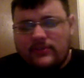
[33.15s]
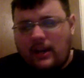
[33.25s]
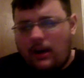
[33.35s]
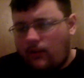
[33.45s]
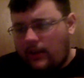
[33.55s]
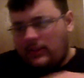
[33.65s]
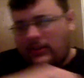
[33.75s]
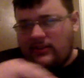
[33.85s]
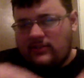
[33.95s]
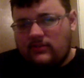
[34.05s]
and I don't think
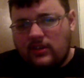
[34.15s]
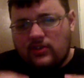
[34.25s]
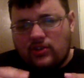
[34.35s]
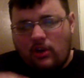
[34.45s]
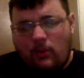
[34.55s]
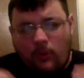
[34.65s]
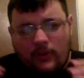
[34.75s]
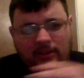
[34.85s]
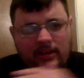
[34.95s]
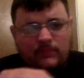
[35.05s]
this show
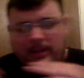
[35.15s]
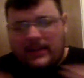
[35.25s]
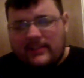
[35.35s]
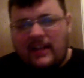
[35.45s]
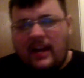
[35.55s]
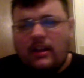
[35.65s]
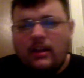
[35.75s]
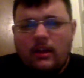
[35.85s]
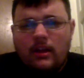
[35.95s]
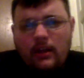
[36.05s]
wasn't as big as that.
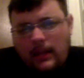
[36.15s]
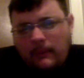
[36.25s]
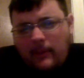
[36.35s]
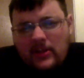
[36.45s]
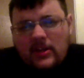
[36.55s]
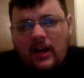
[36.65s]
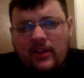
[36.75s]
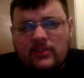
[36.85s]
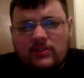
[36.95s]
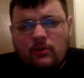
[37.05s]
But I
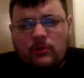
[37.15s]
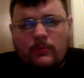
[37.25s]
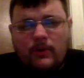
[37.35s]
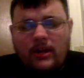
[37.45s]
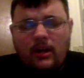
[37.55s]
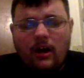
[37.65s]
think it still was a pretty